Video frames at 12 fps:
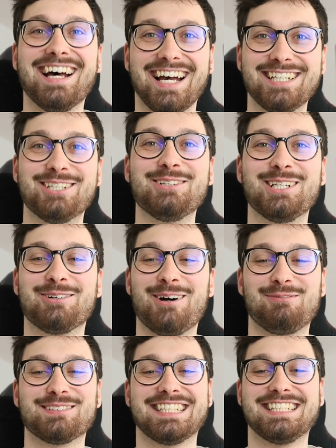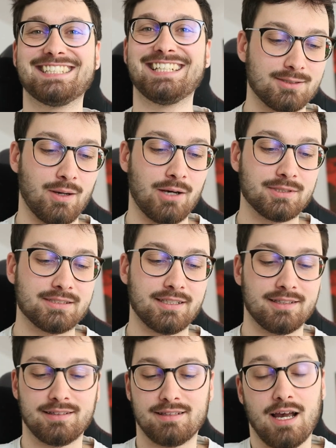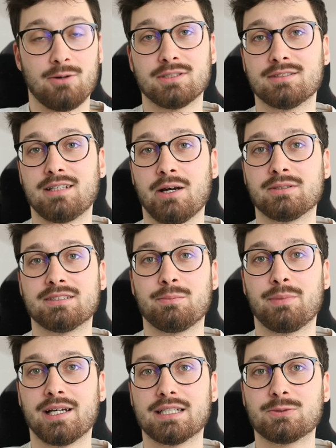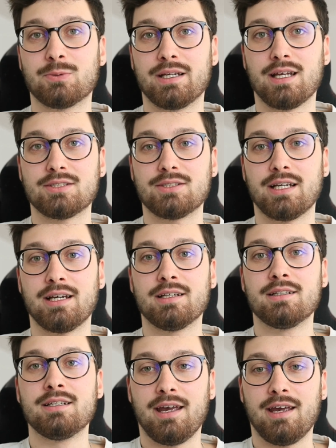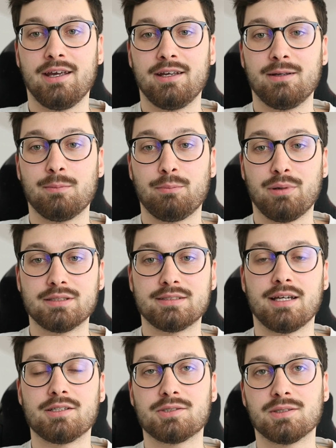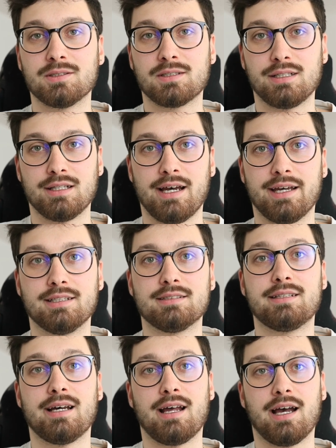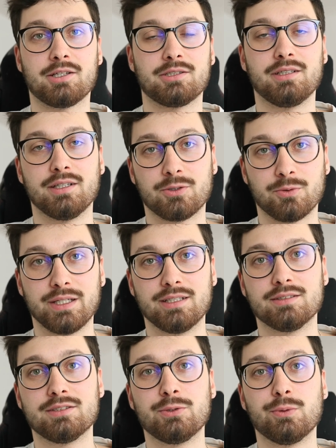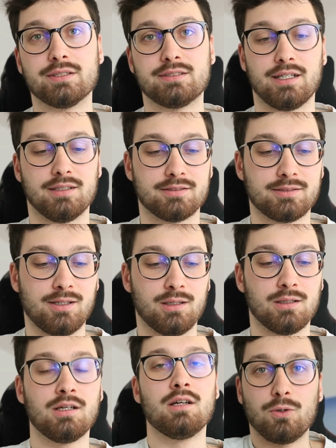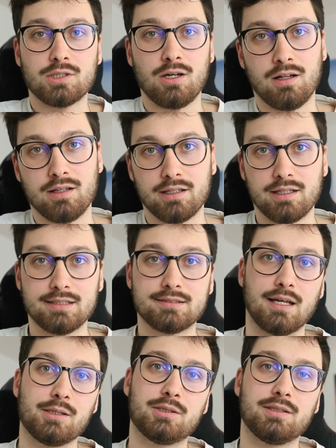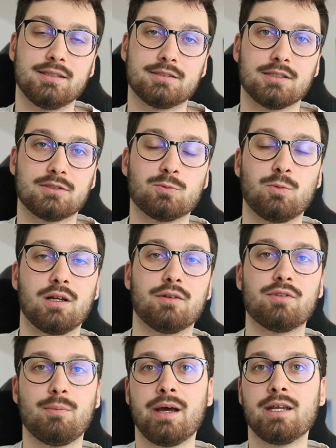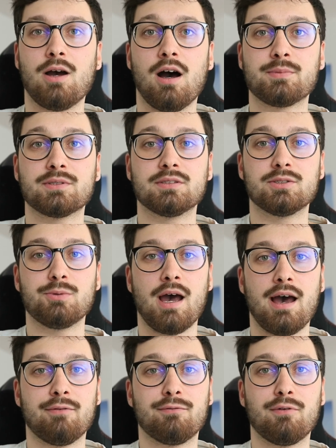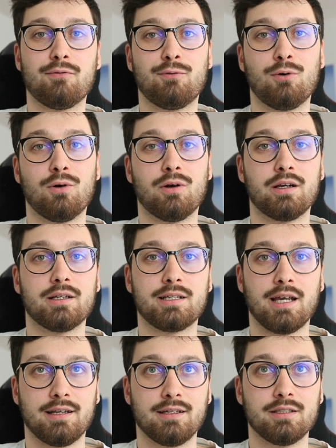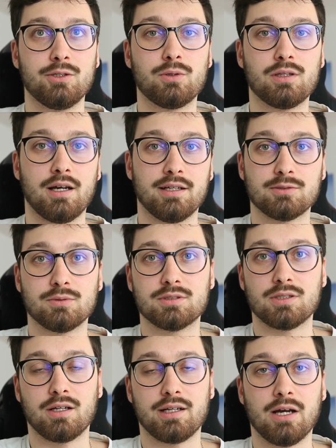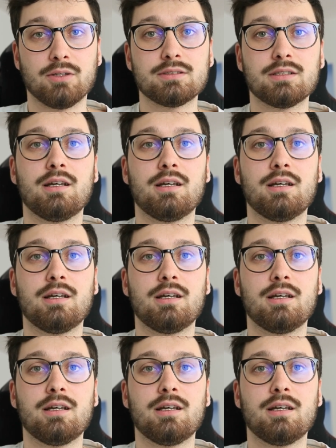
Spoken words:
I do need a website. So I would say that was the biggest win yesterday. A potential client that actually agreed to a sales call. Cold calling essentially is just one of the many options you have for gaining new clients when starting out.